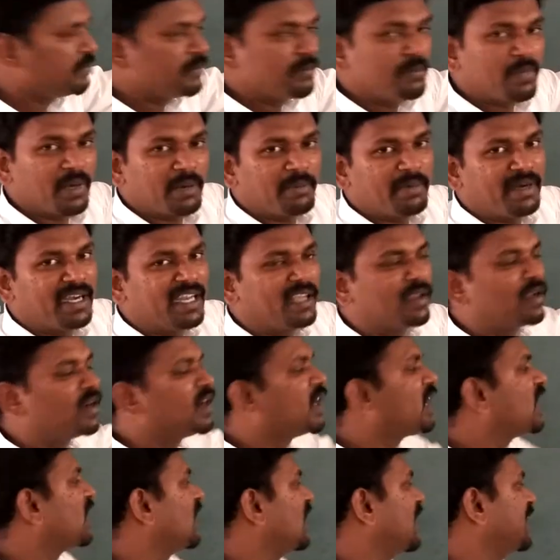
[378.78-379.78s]

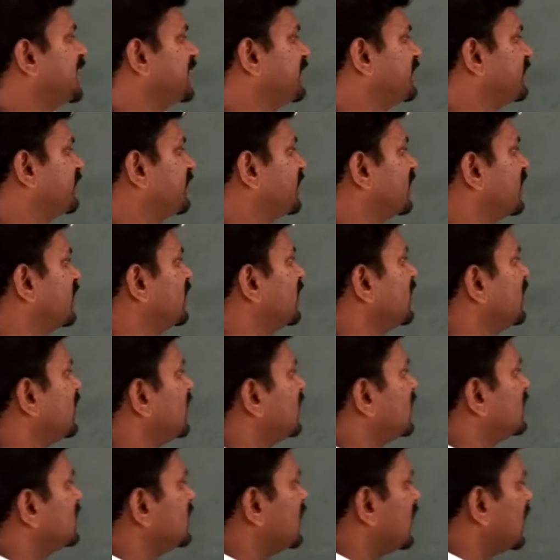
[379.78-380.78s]
perpendicular line.
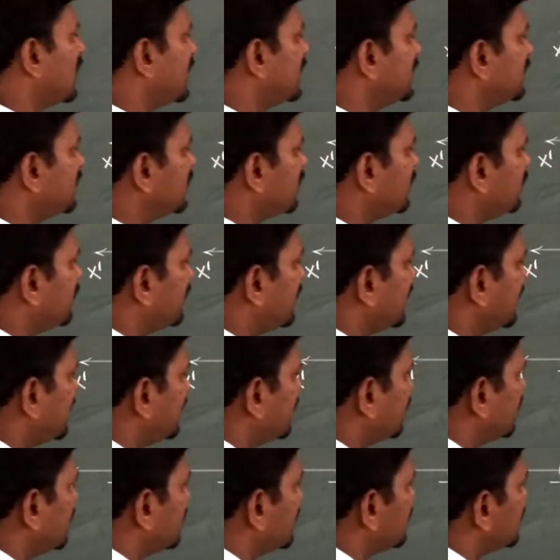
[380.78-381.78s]
The length of
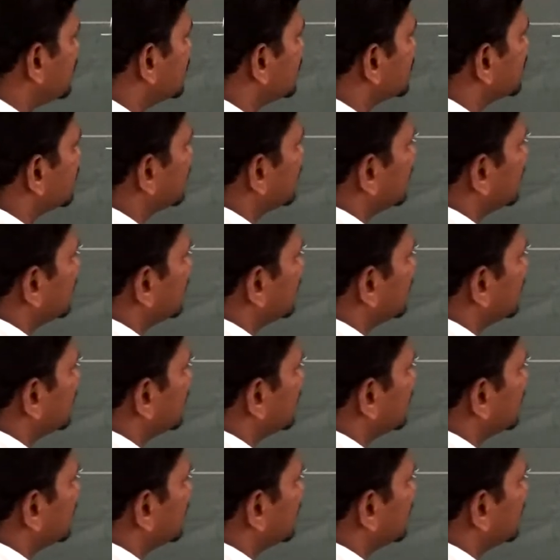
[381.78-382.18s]
d2 is